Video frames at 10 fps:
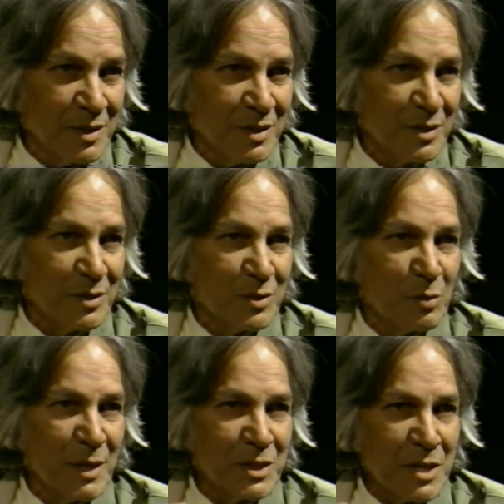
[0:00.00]
to
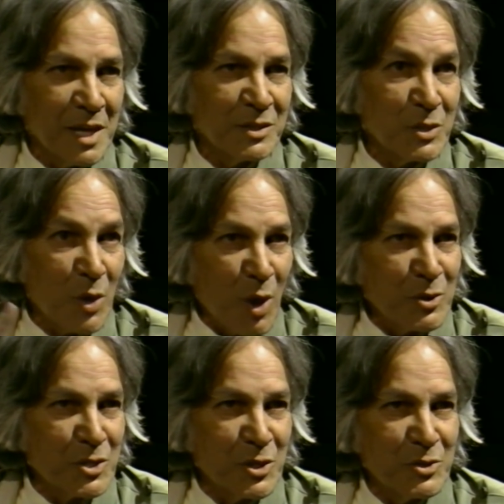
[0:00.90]
maintain the
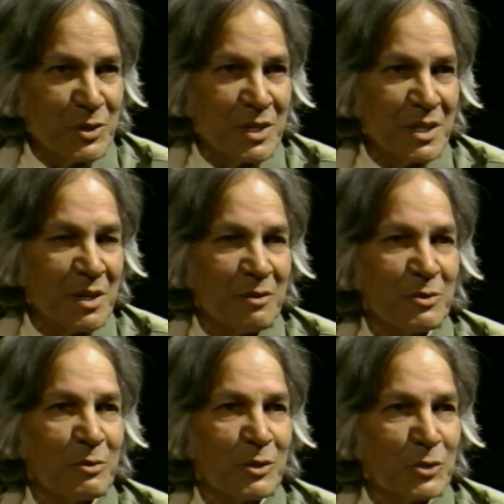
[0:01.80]
continuity of
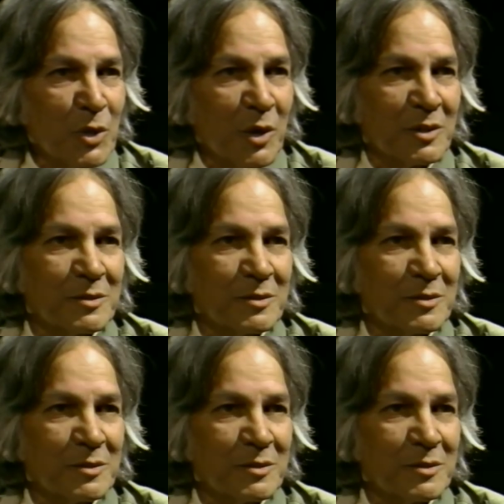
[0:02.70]
your thought?